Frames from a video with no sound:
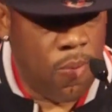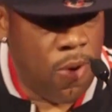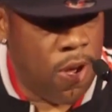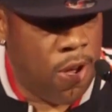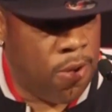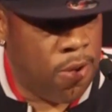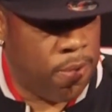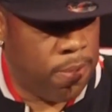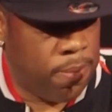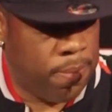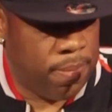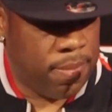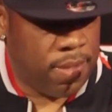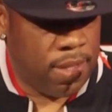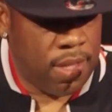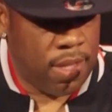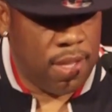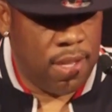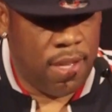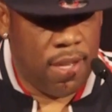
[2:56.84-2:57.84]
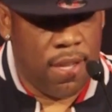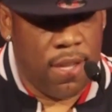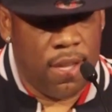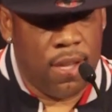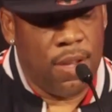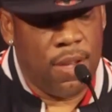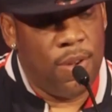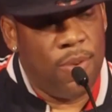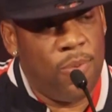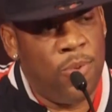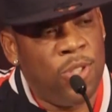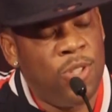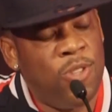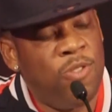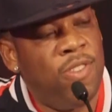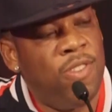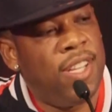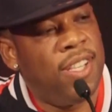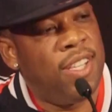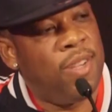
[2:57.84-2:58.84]
Well, when
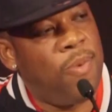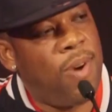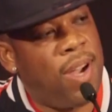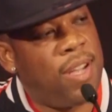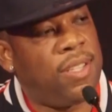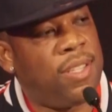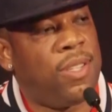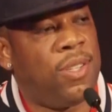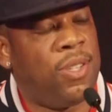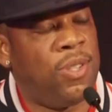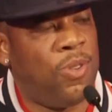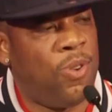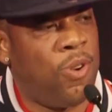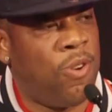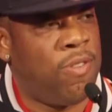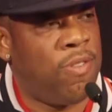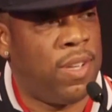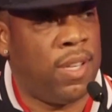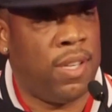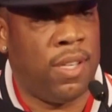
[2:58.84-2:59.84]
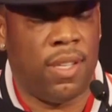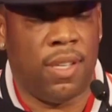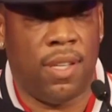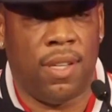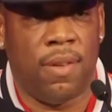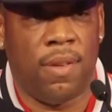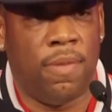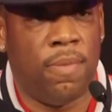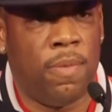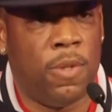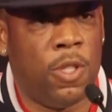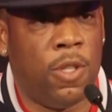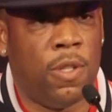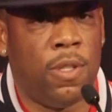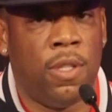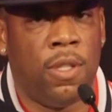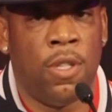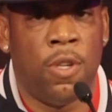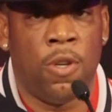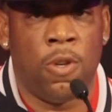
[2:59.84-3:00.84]
you really watch the story,
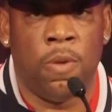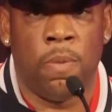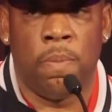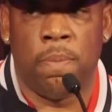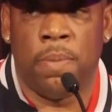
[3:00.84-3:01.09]
you know,